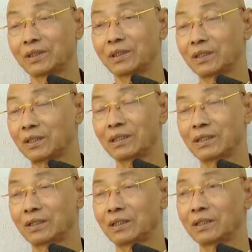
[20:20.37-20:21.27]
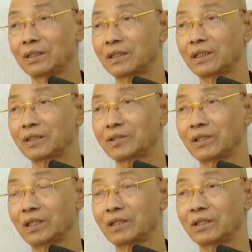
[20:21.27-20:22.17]
as
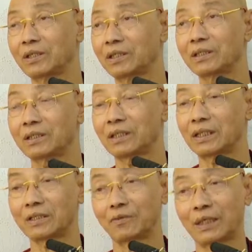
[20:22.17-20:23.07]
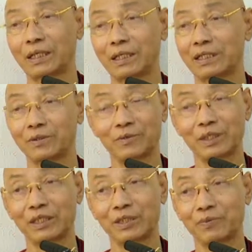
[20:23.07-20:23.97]
far as we
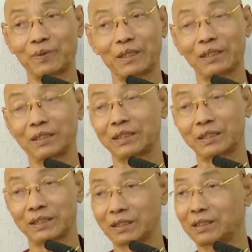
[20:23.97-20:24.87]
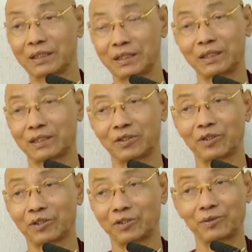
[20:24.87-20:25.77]
explain, it is
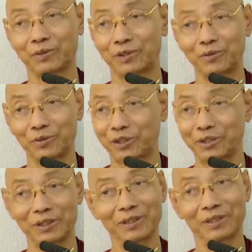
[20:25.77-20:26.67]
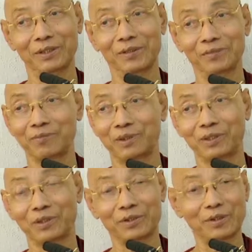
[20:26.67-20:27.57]
caused through delusion,
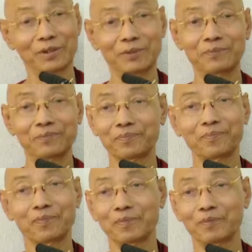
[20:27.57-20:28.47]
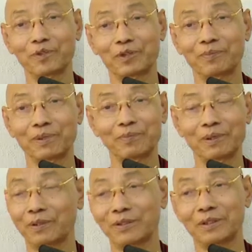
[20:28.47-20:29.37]
because of most people
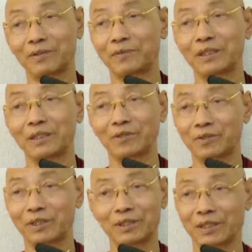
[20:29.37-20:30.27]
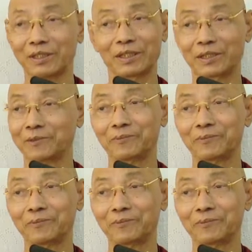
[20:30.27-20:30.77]
are afraid of cessation,